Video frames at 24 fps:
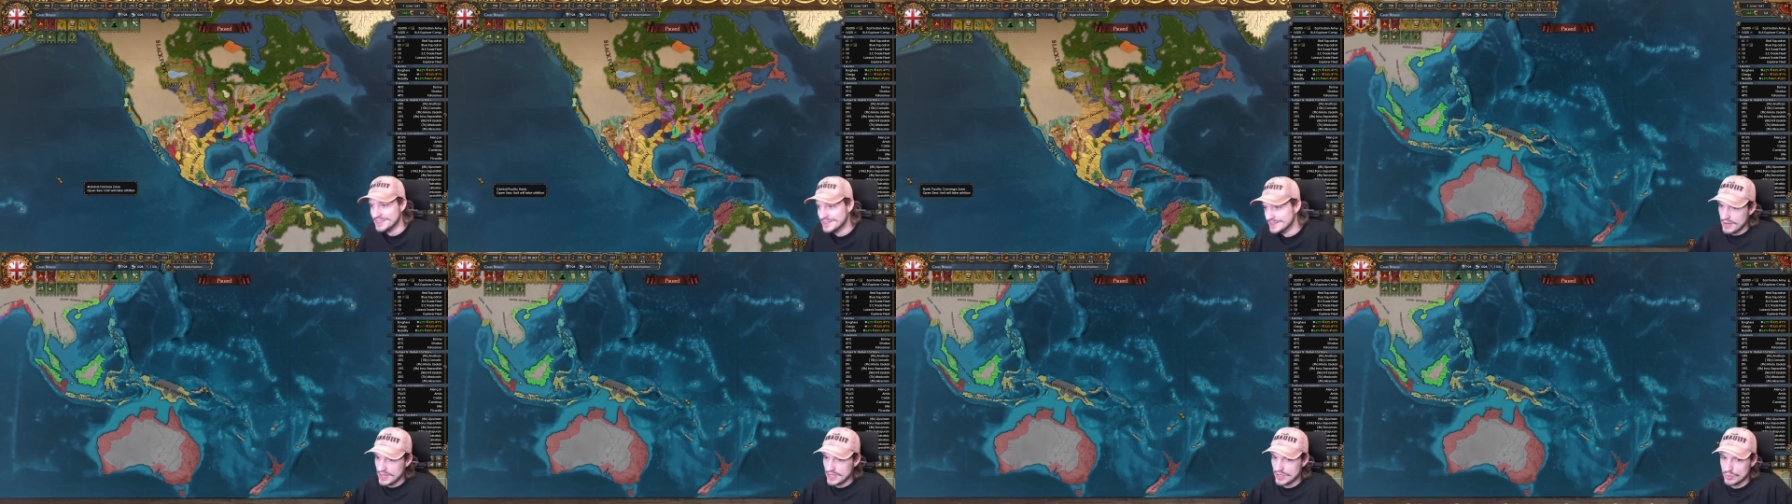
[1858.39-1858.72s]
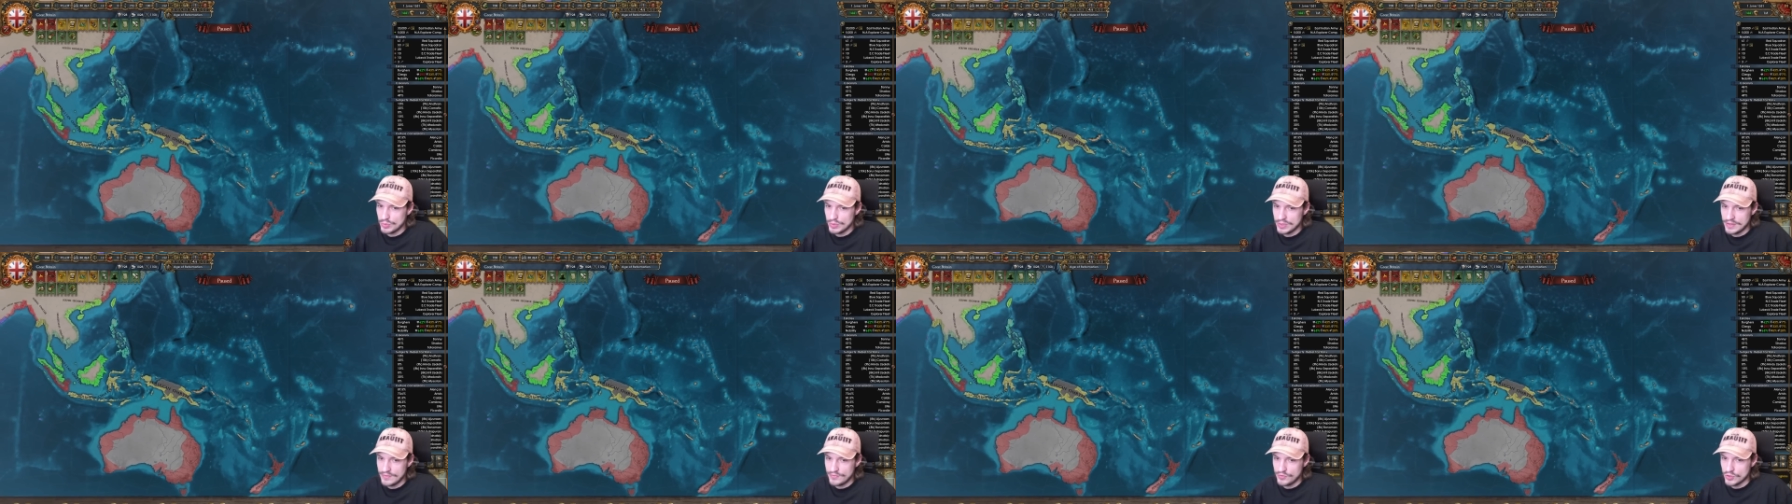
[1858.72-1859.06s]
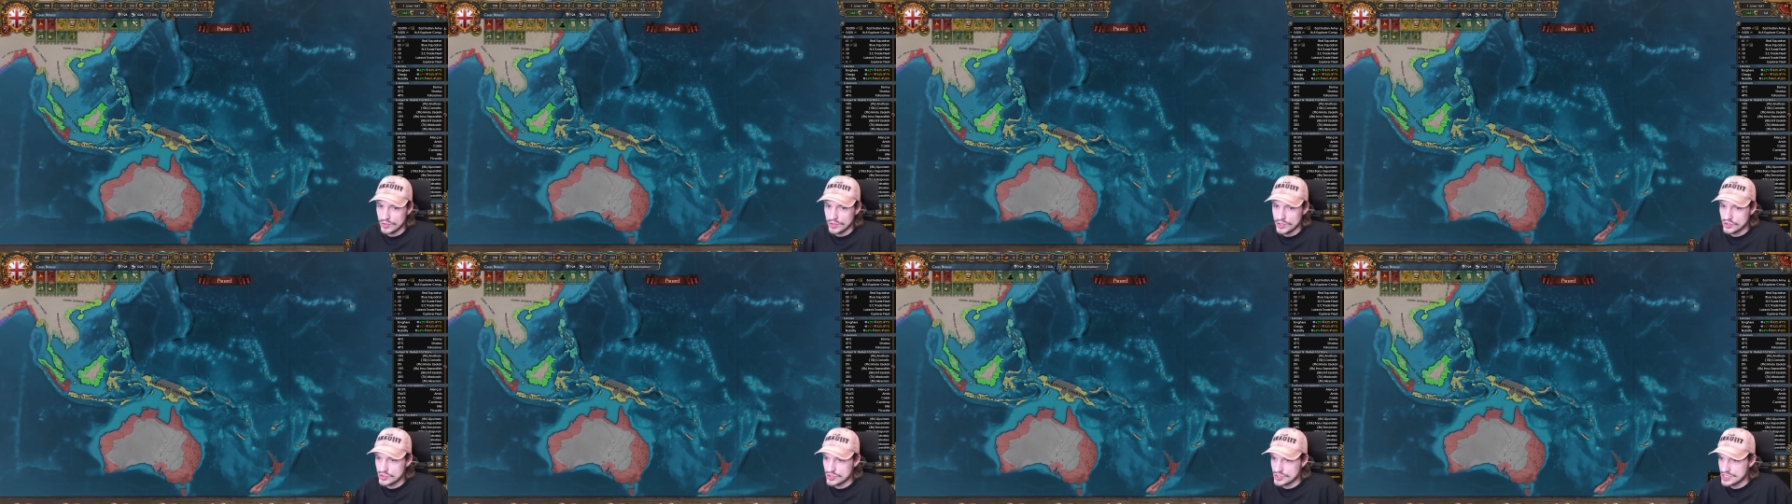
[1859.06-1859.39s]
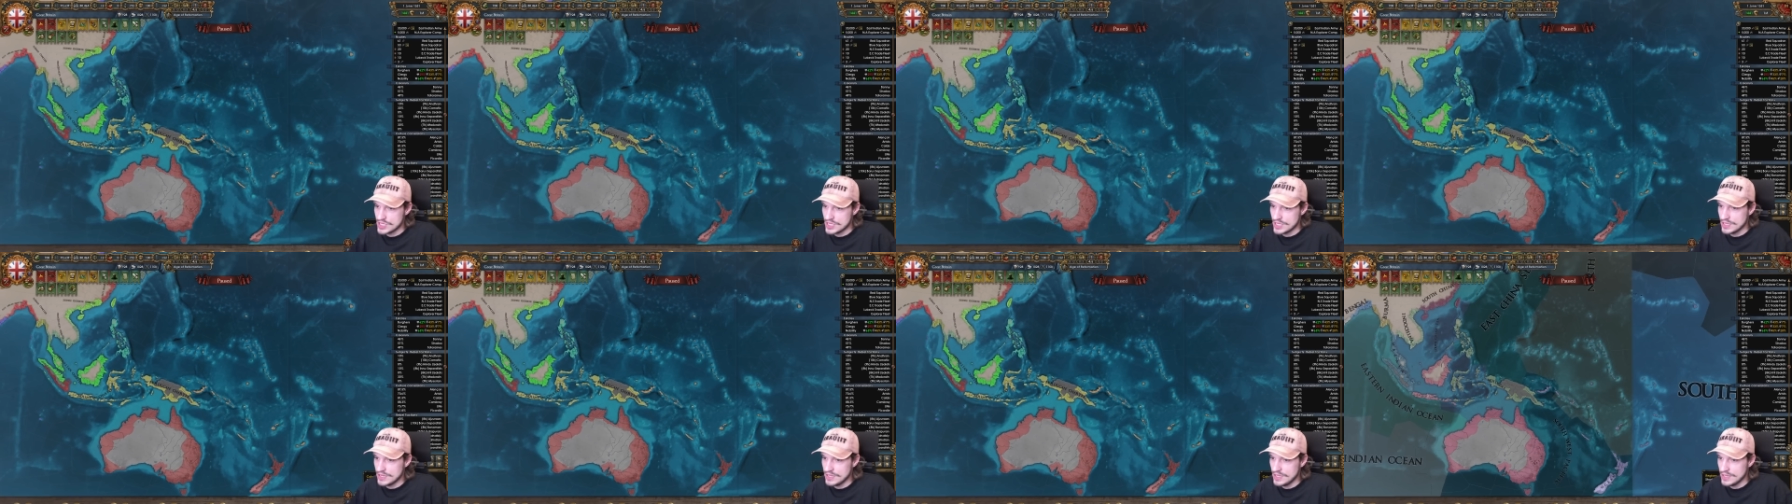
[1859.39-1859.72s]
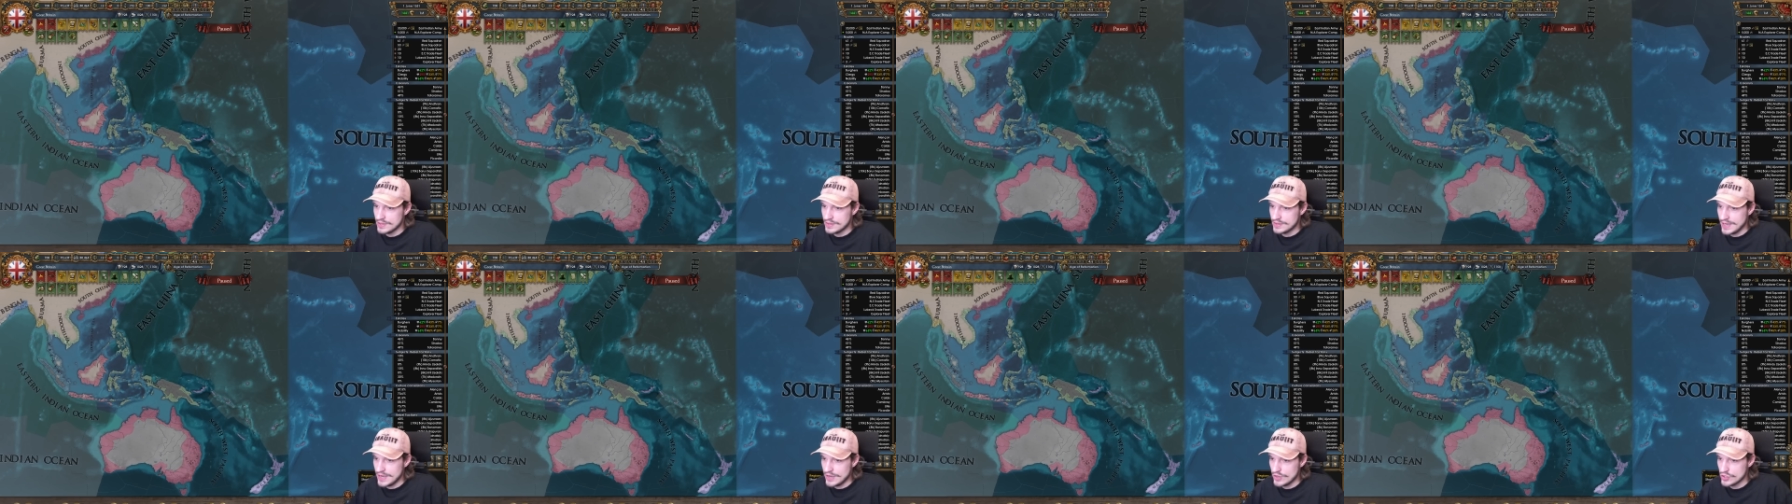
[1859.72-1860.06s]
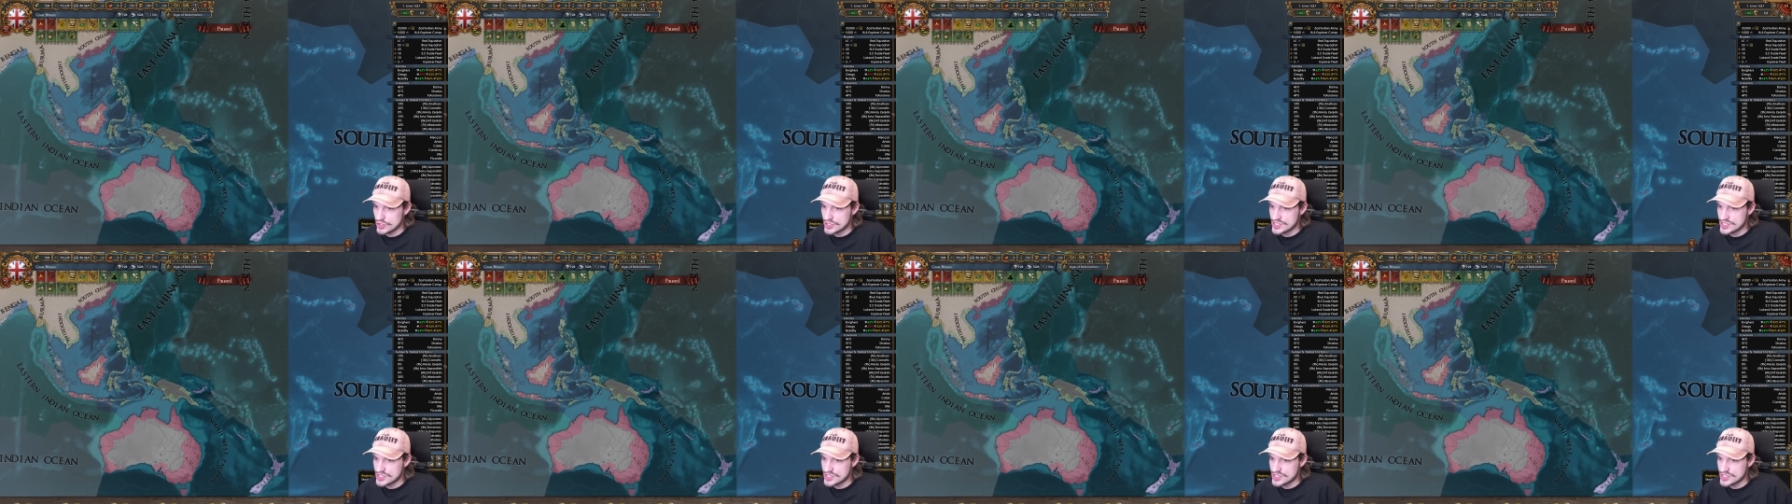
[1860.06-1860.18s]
By the way, if you're interested in the entire